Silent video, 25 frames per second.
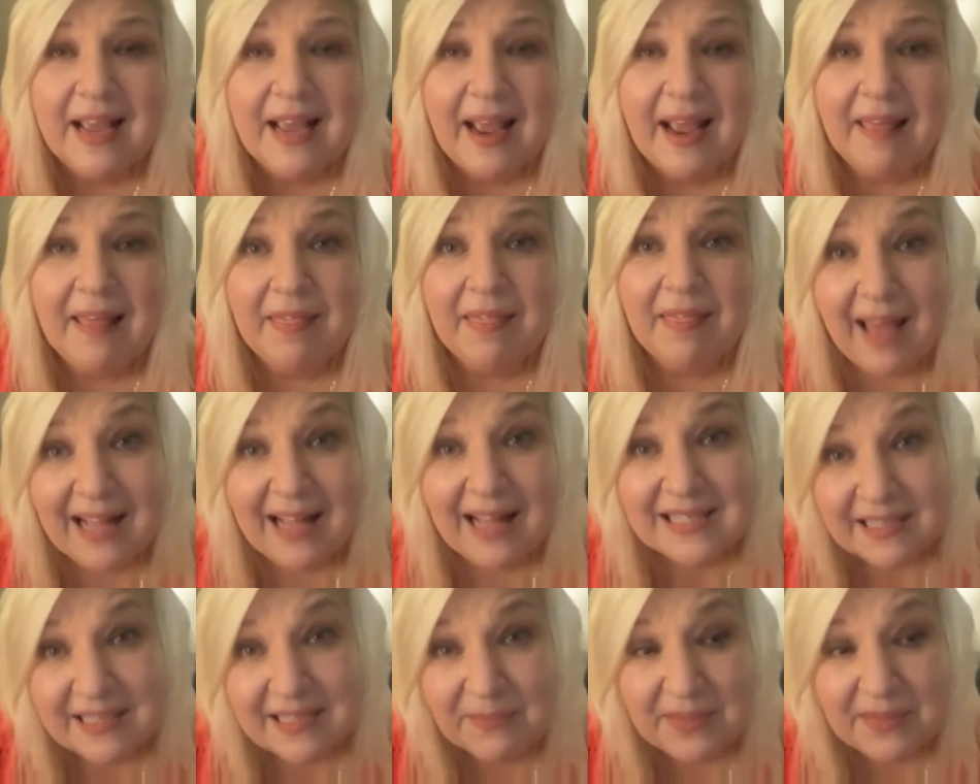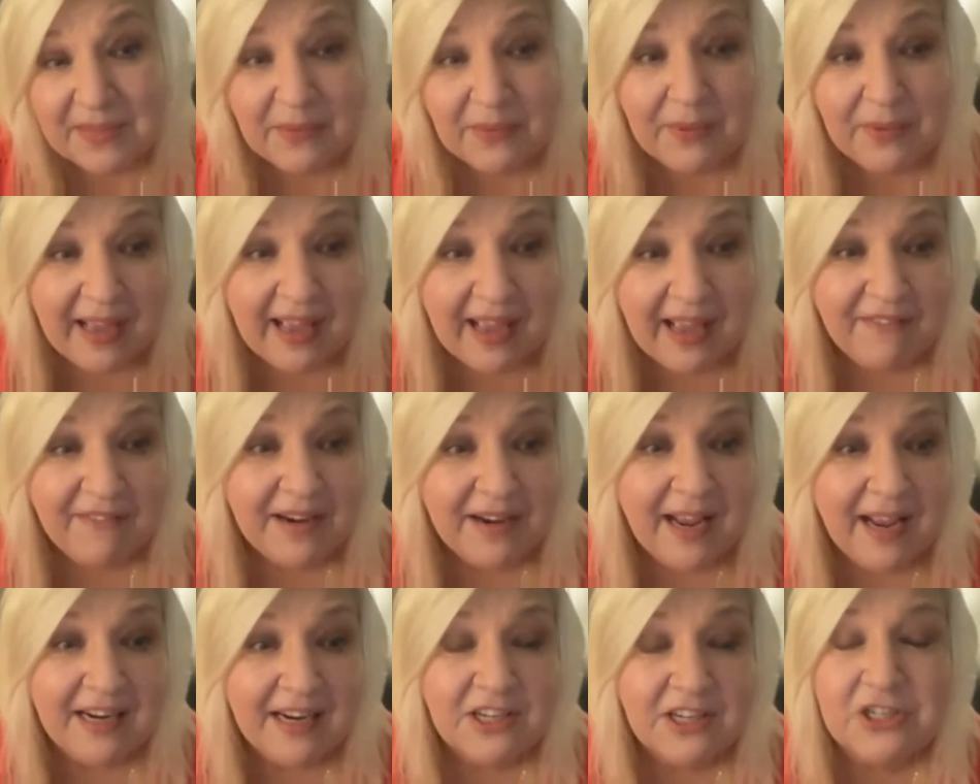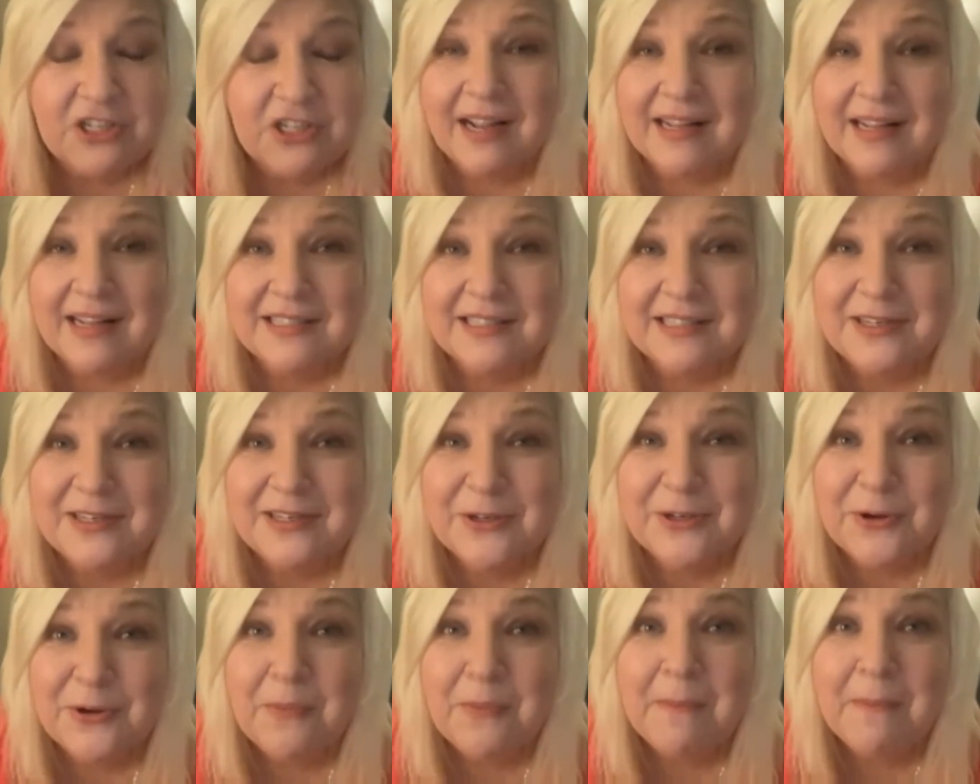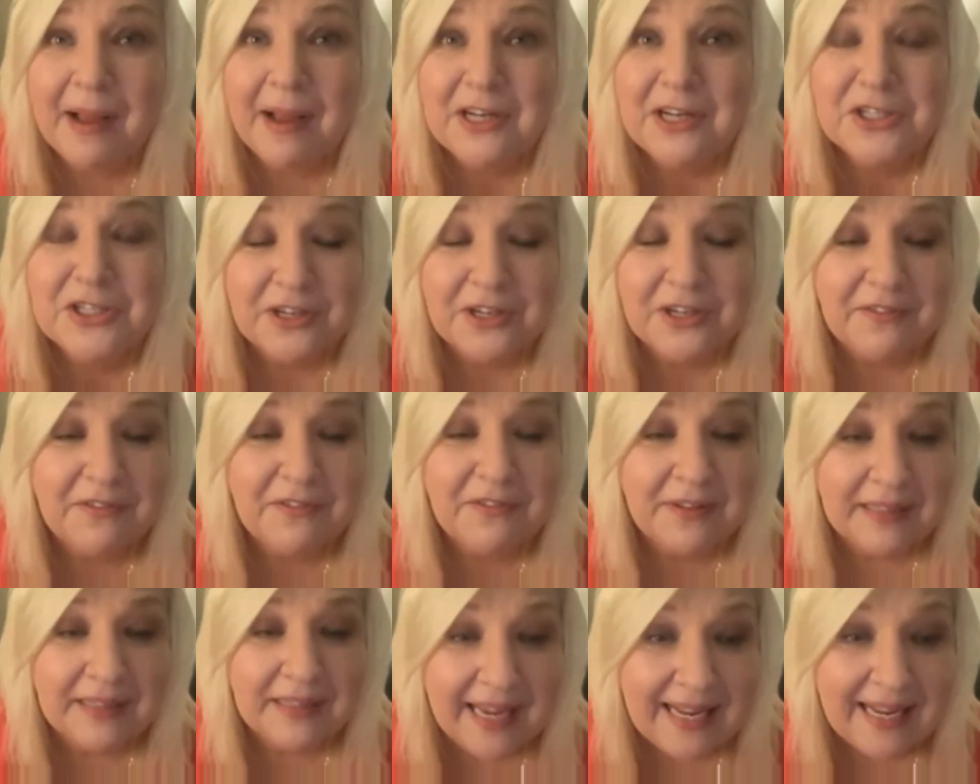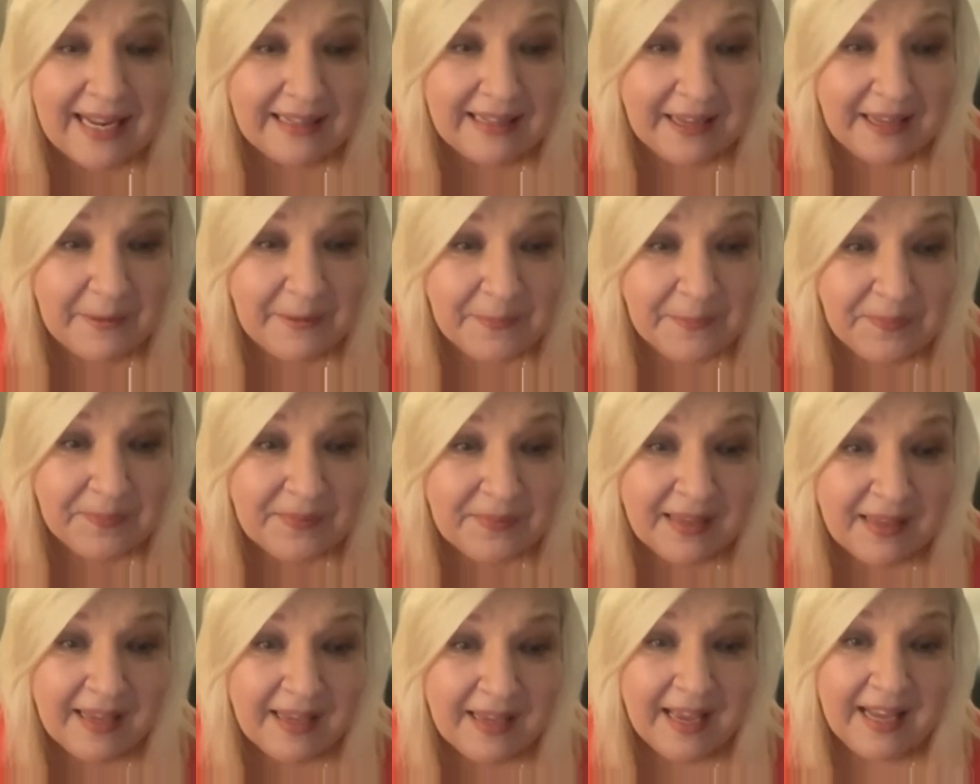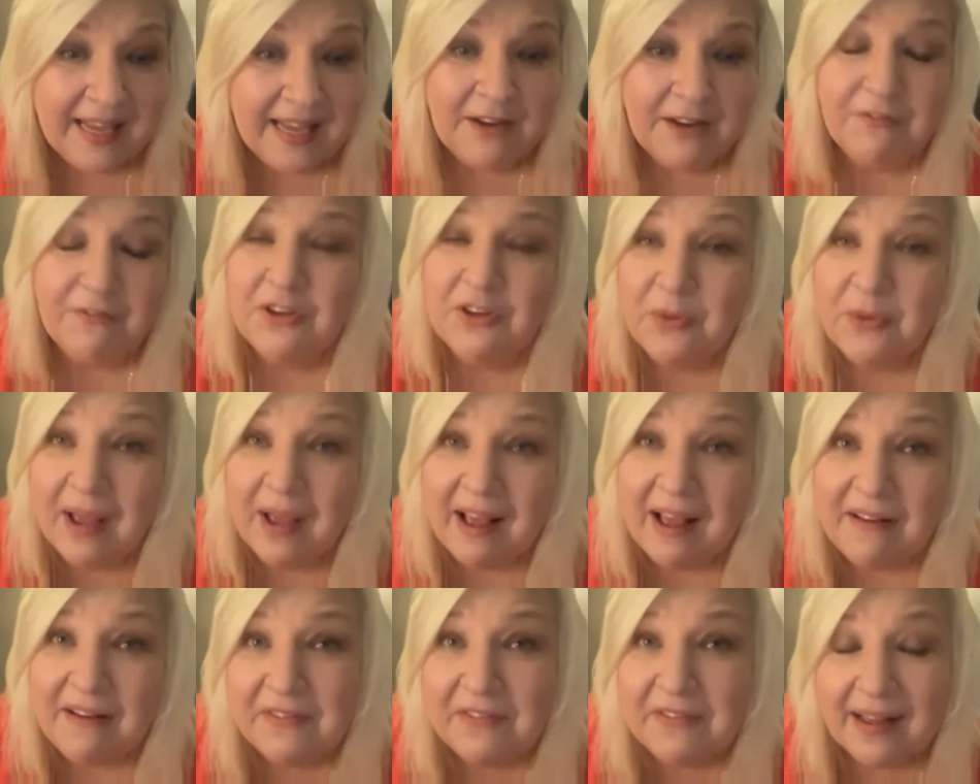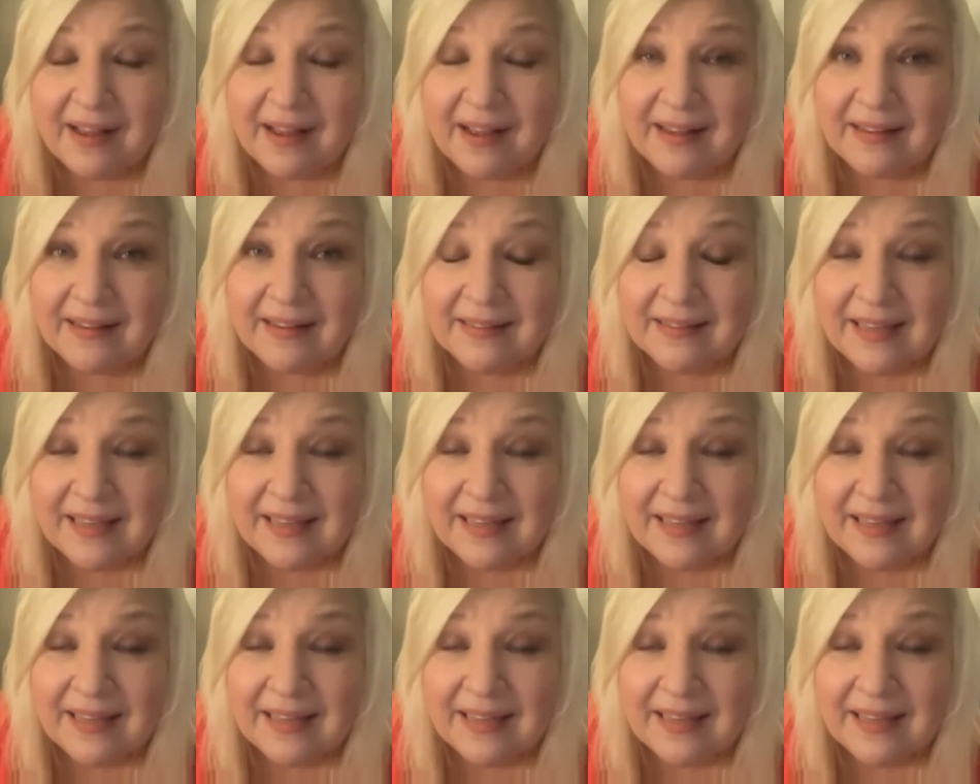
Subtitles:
And that's something we haven't had a chance to do much of lately. And if you have a